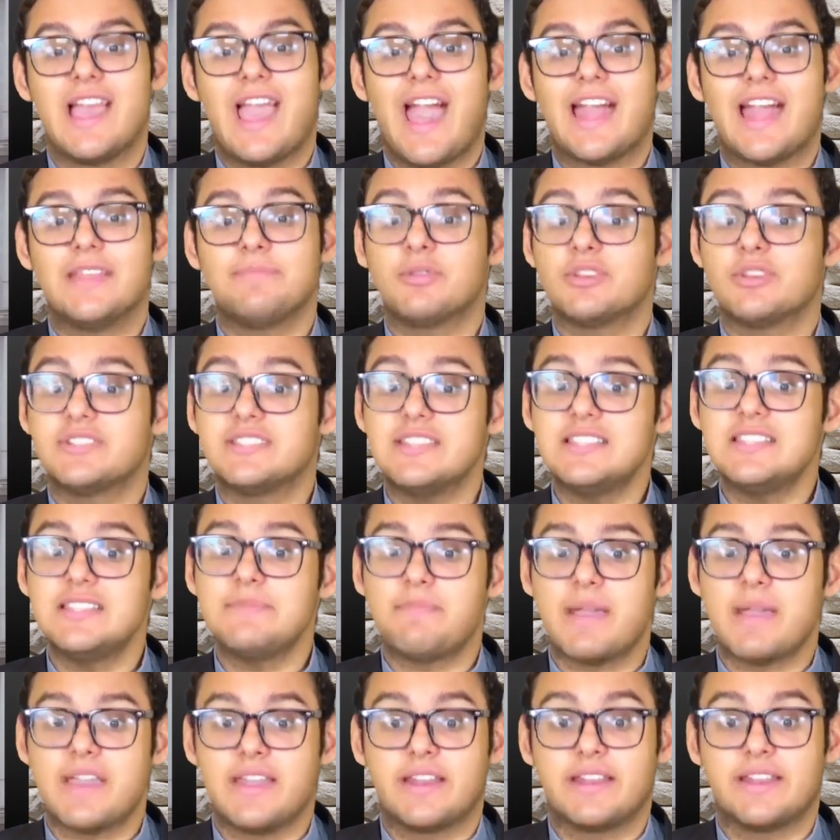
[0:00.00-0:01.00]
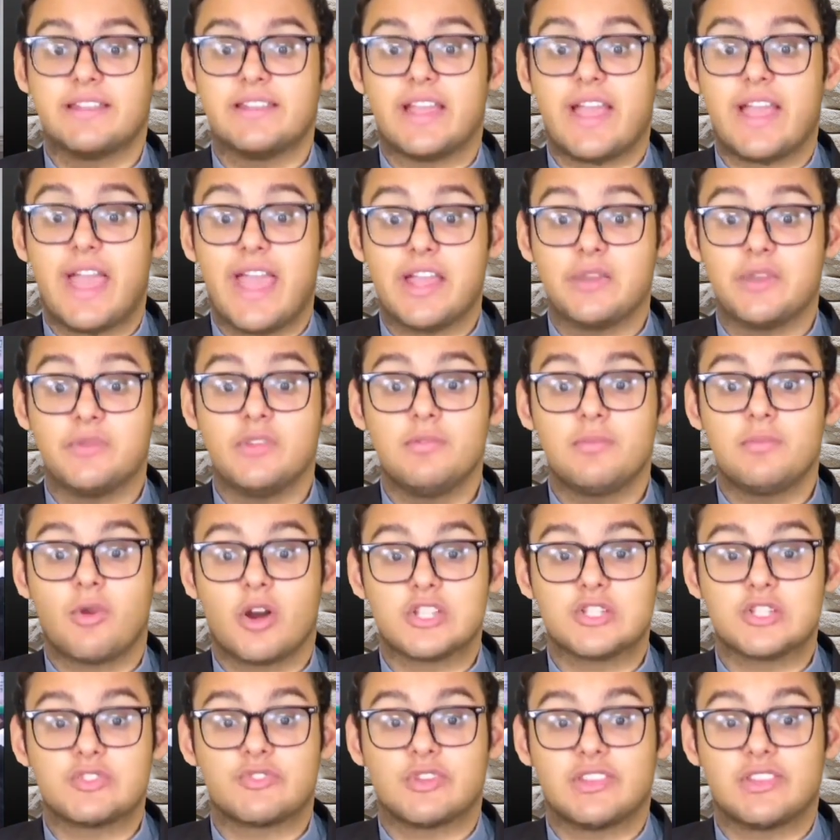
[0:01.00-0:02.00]
and participated in the annual
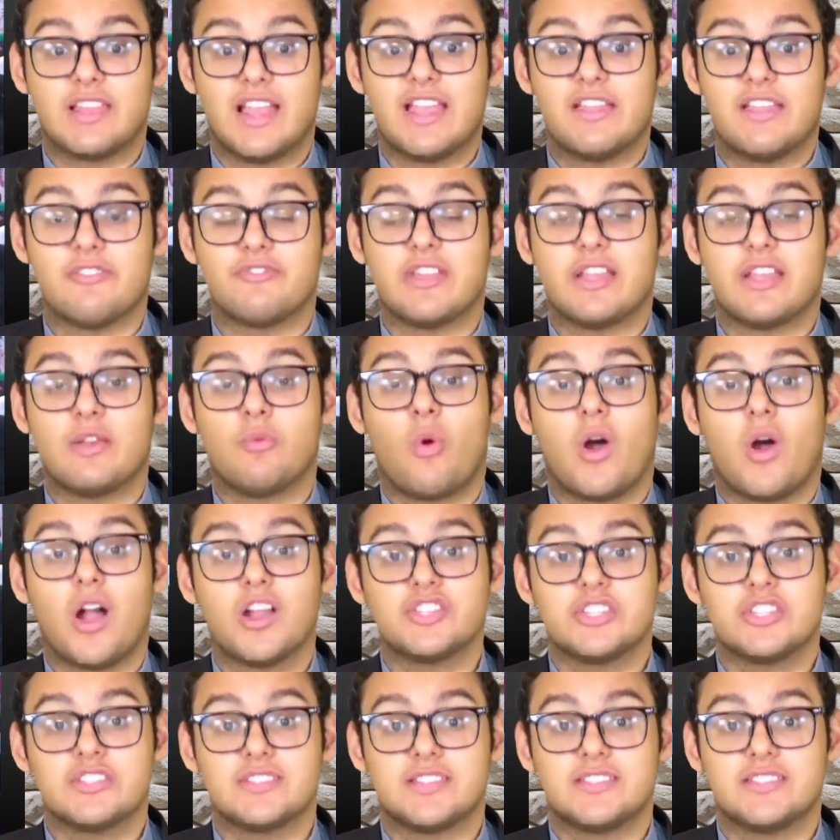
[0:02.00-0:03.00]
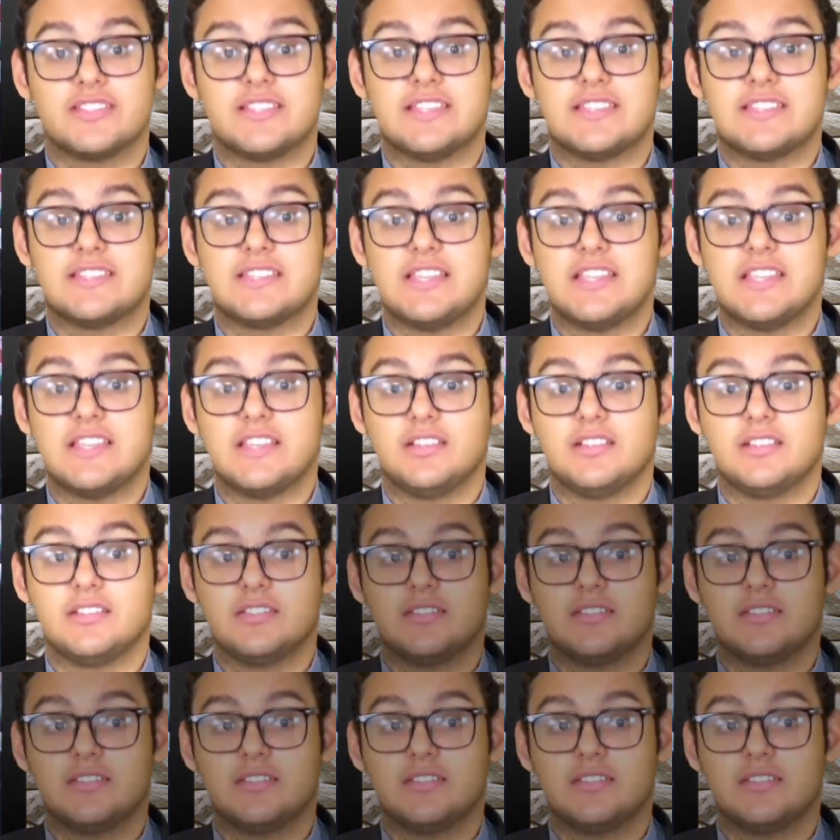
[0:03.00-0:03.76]
March for Life in Washington, D.C.